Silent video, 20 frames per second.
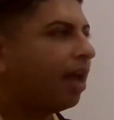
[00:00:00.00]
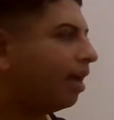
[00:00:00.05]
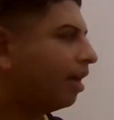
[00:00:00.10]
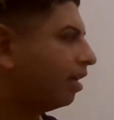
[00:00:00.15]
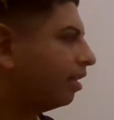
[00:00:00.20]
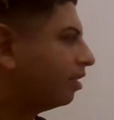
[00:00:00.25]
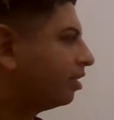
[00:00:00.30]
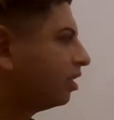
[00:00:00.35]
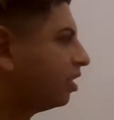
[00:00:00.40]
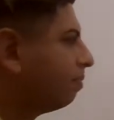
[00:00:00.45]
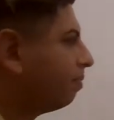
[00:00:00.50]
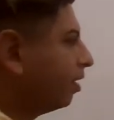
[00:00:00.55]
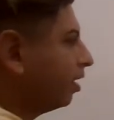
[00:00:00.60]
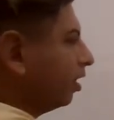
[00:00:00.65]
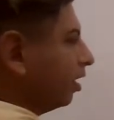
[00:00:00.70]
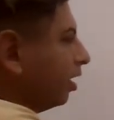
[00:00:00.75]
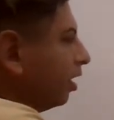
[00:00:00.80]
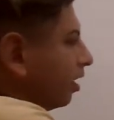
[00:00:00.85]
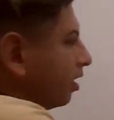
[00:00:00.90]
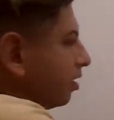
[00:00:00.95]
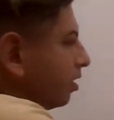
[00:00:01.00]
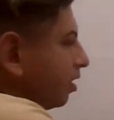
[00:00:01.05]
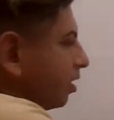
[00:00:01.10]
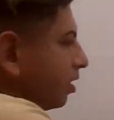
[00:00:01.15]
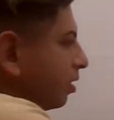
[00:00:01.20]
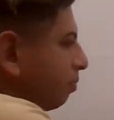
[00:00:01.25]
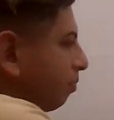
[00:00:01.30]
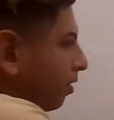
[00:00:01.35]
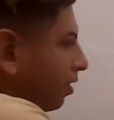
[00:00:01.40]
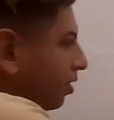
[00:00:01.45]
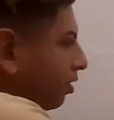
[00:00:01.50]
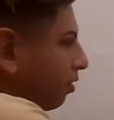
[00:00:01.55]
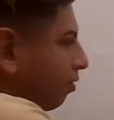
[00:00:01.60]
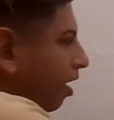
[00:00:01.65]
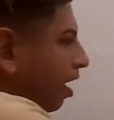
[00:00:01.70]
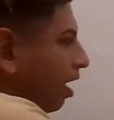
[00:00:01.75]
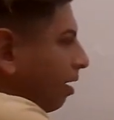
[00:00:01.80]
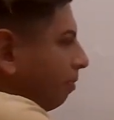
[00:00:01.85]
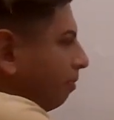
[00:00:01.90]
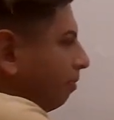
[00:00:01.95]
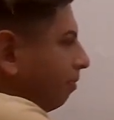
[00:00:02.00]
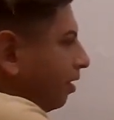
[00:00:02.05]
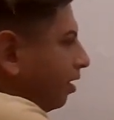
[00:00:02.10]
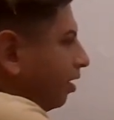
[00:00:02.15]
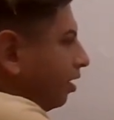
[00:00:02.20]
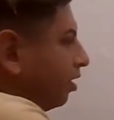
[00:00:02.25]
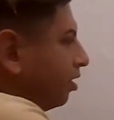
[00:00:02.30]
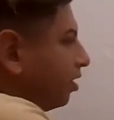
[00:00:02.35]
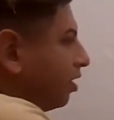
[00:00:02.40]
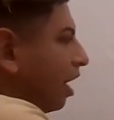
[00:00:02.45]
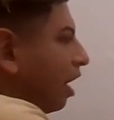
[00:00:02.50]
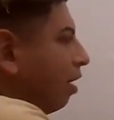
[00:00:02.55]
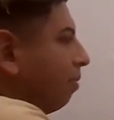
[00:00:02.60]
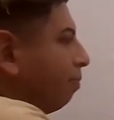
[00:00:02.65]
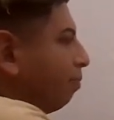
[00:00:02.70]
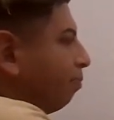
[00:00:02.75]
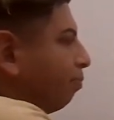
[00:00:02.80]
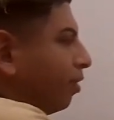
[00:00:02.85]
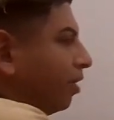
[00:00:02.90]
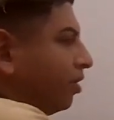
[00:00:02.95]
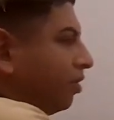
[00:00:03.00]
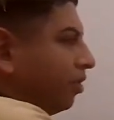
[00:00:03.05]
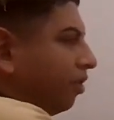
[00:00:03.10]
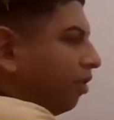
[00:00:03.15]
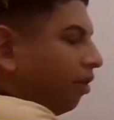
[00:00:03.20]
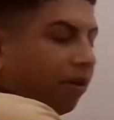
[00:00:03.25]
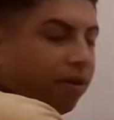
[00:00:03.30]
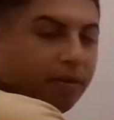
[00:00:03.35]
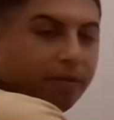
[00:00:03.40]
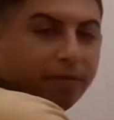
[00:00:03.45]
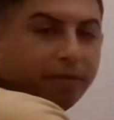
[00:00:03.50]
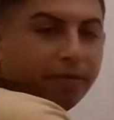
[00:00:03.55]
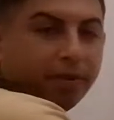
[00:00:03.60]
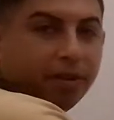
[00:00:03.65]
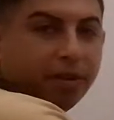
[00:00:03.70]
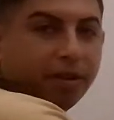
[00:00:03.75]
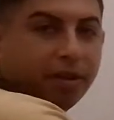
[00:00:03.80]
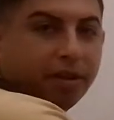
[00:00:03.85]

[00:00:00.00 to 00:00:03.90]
And typically, this is prescribed to help preserve